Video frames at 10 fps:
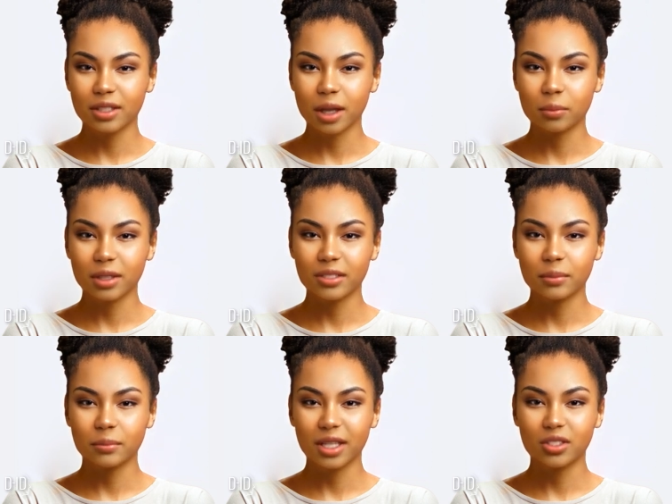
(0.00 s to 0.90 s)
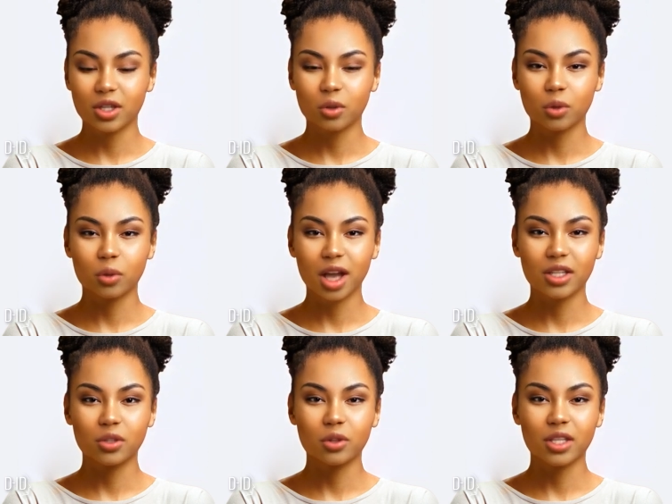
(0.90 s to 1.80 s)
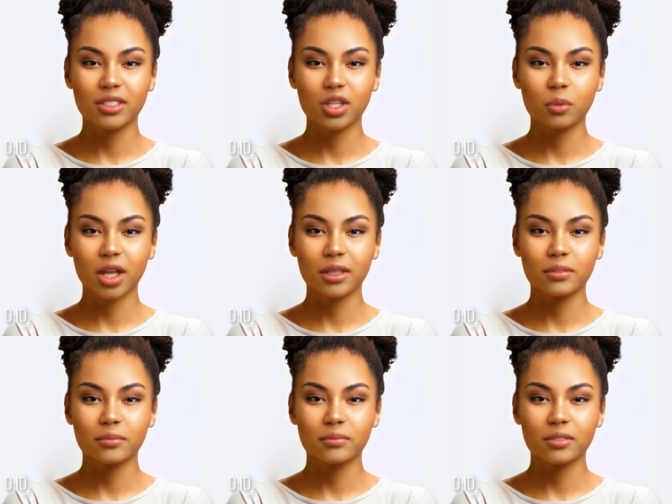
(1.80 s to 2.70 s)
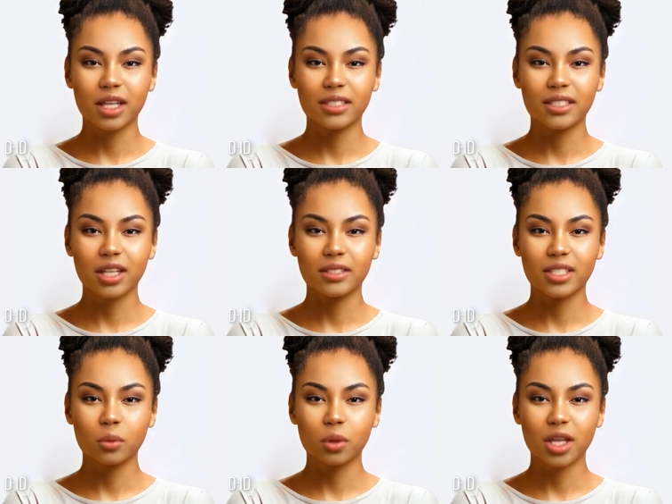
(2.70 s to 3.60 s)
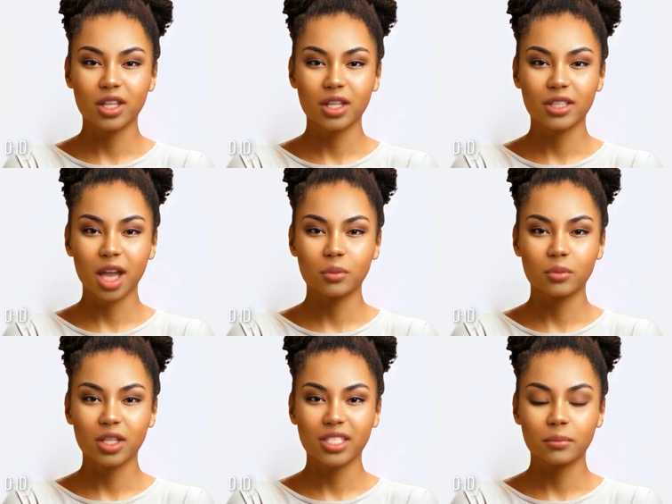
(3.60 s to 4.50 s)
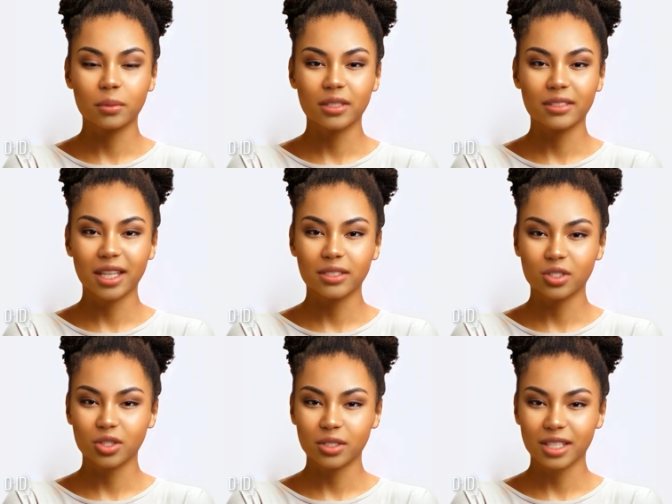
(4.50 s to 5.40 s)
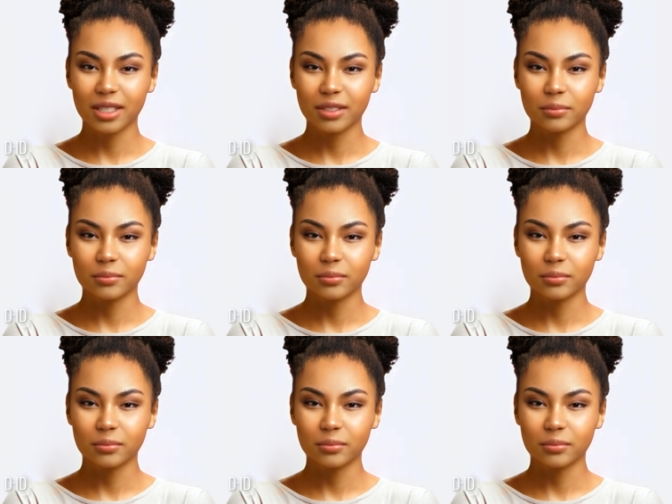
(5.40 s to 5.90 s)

Among them is Toko Rakatori Soa, a talented winger known for his speed and agility.